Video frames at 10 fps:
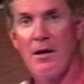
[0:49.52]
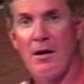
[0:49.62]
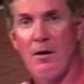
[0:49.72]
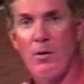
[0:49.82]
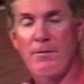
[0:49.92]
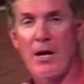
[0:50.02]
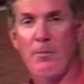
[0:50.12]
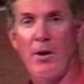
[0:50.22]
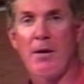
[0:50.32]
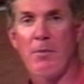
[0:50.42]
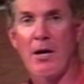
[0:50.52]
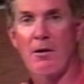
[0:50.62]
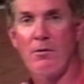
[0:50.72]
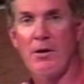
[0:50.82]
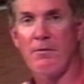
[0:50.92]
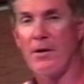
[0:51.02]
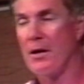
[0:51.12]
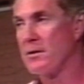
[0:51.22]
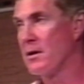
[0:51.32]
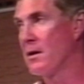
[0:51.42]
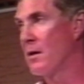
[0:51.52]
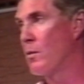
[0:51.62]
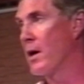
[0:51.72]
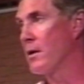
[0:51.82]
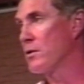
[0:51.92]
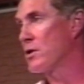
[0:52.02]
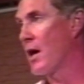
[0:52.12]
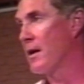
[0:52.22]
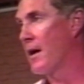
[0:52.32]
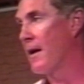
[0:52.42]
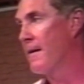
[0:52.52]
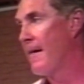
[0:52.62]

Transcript: uh, we've got to play better on defense, and, and we understand that.